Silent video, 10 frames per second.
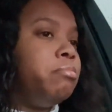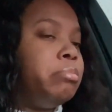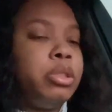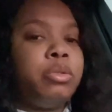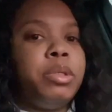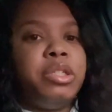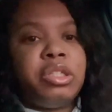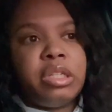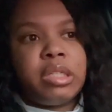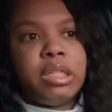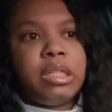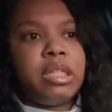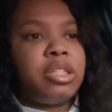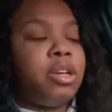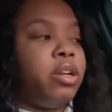between 6 to
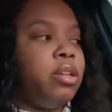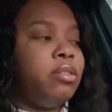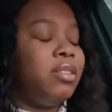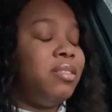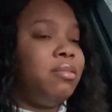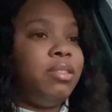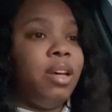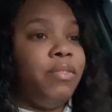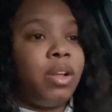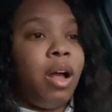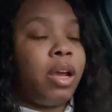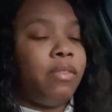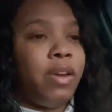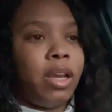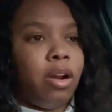6.30, 7 o'clock if
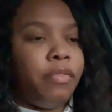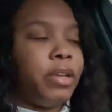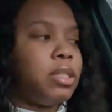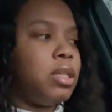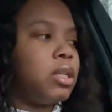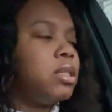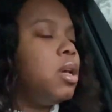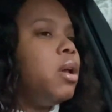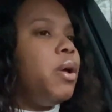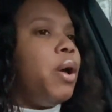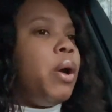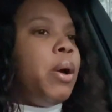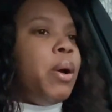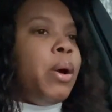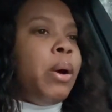I get off at 6.
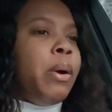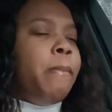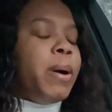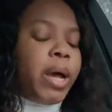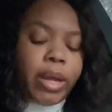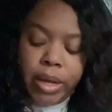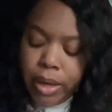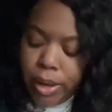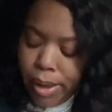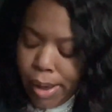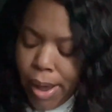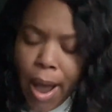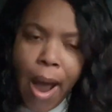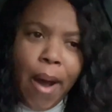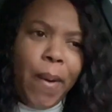But,
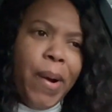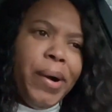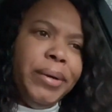whew,